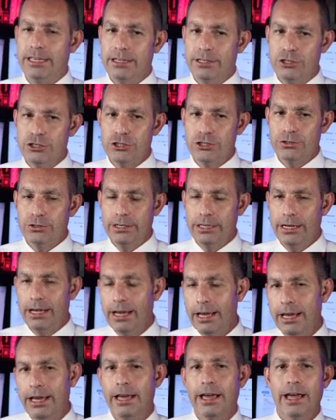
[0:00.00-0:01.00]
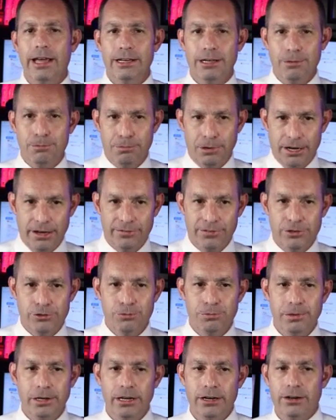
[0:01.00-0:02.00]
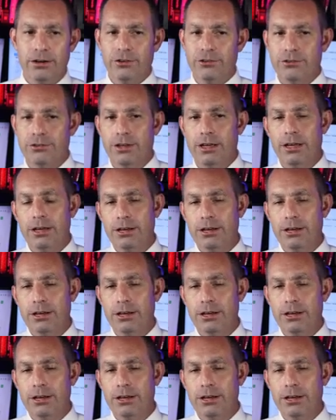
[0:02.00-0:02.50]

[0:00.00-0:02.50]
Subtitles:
industry and above its peers.